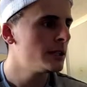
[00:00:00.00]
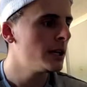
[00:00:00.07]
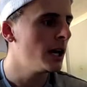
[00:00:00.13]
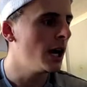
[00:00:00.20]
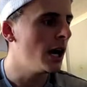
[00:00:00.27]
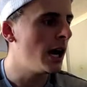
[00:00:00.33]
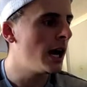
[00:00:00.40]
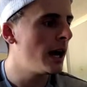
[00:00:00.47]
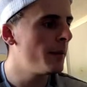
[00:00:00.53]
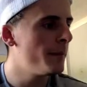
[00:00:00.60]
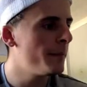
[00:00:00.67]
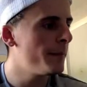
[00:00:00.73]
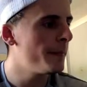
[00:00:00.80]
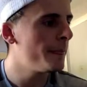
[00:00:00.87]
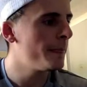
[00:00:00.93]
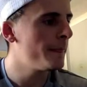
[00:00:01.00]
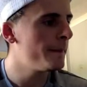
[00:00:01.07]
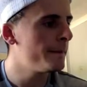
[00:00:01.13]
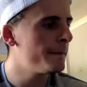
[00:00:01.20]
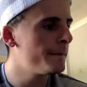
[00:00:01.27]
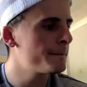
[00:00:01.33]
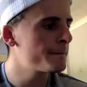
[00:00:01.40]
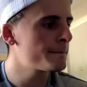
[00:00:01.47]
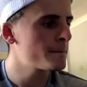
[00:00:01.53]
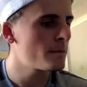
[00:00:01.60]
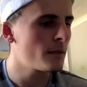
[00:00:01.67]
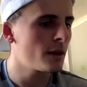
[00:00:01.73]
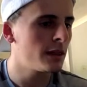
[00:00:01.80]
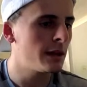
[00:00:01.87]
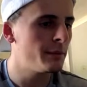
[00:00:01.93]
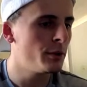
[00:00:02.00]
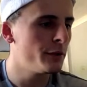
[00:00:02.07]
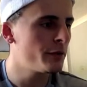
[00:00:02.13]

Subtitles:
Let me know if